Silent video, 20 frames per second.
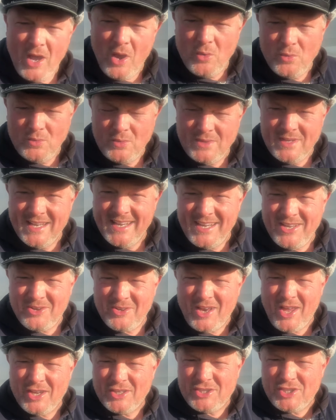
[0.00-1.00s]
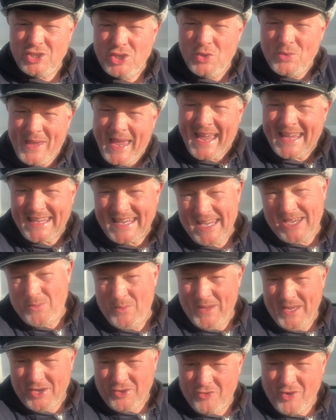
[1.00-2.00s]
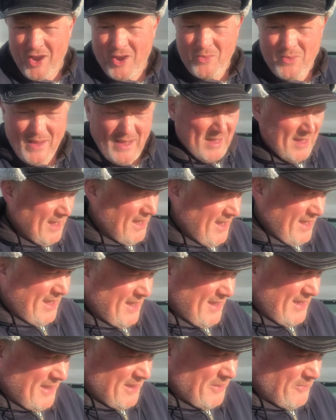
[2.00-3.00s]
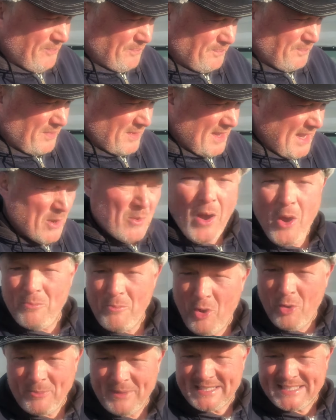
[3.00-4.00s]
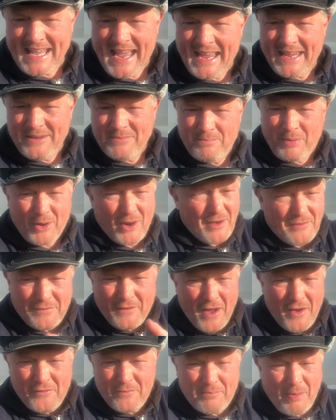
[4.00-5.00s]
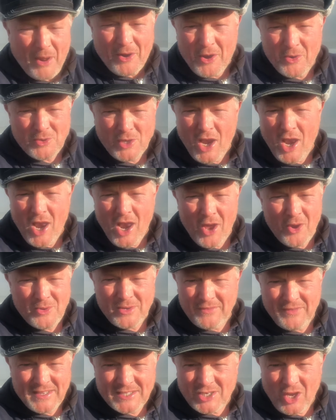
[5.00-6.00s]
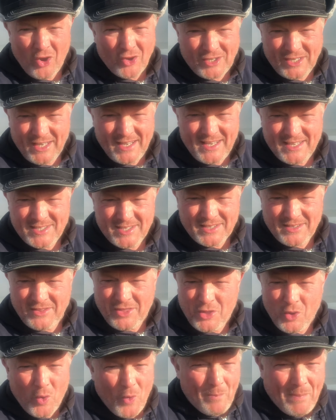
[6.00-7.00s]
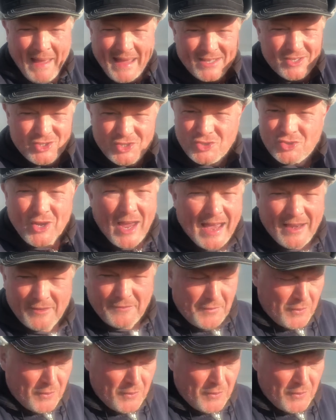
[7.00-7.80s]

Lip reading: O'Neill at UK Here We Grow, he won't mind me saying, but I've borrowed a load of his ideas and thought patterns and trail of